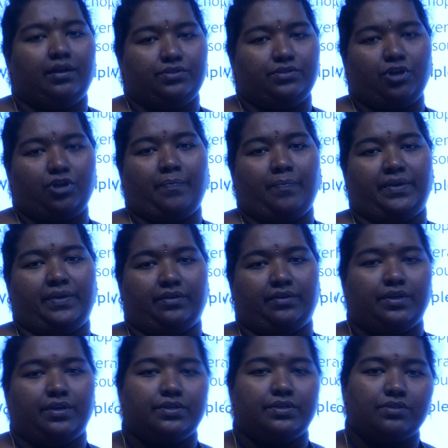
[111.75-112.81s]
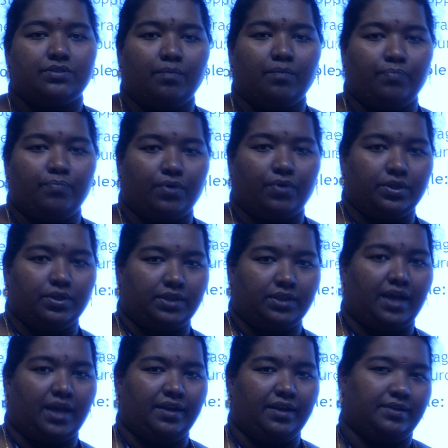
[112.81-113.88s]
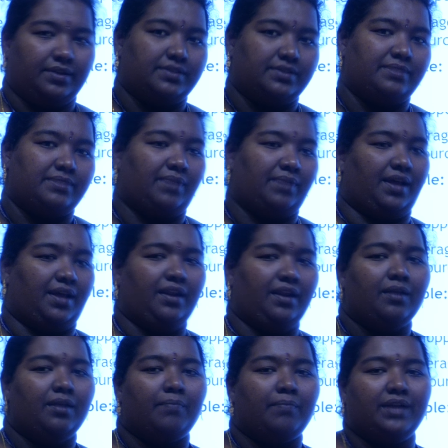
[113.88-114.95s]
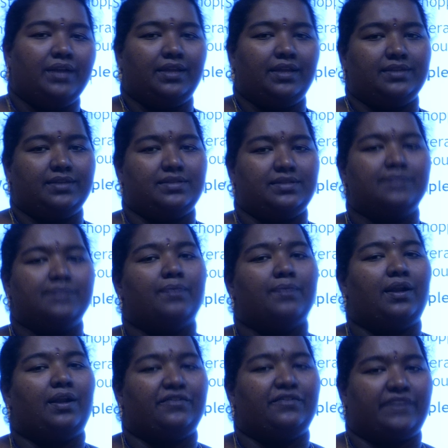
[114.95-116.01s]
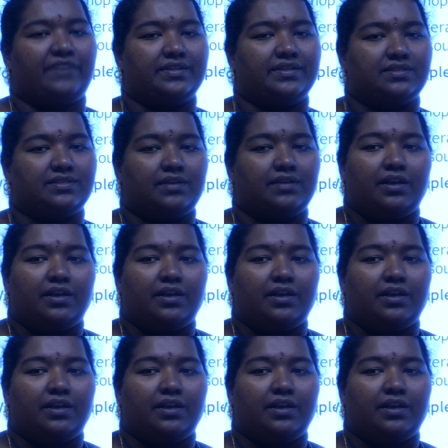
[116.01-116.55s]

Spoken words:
chopper, so both are similar but there is a small difference.